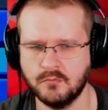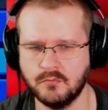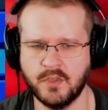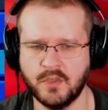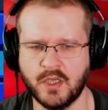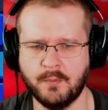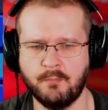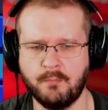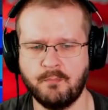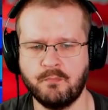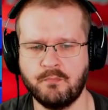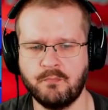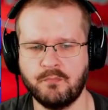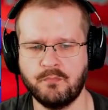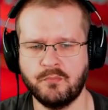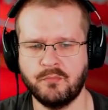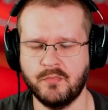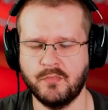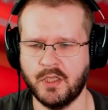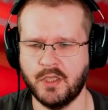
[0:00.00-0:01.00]
Yeah,
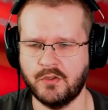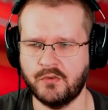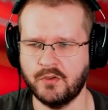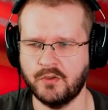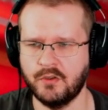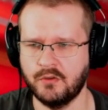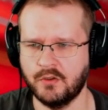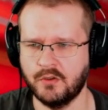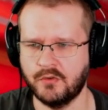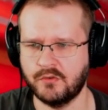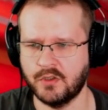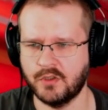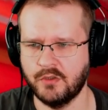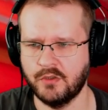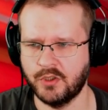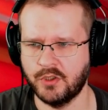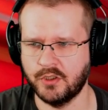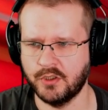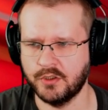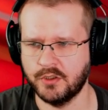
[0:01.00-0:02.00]
that's the longest try we
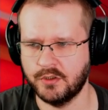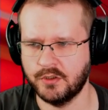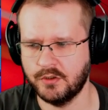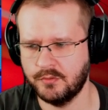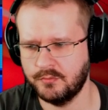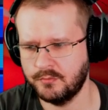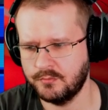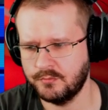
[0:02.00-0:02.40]
can get here.